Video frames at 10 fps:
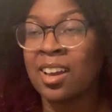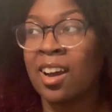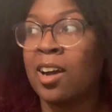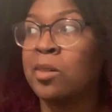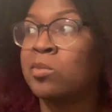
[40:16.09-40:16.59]

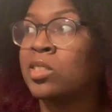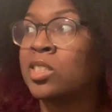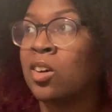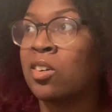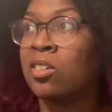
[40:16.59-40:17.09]

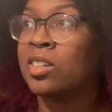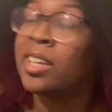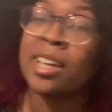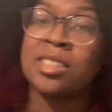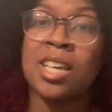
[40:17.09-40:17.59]
So
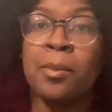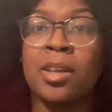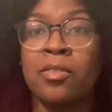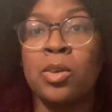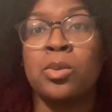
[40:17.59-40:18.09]
yeah, tell me
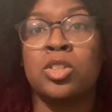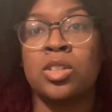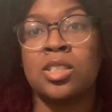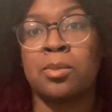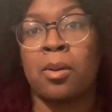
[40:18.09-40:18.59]
if you were
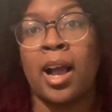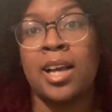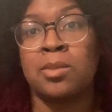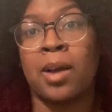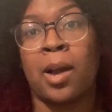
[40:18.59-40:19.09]
truly
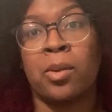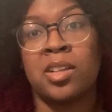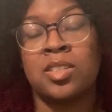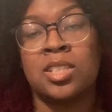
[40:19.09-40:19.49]
surprised by what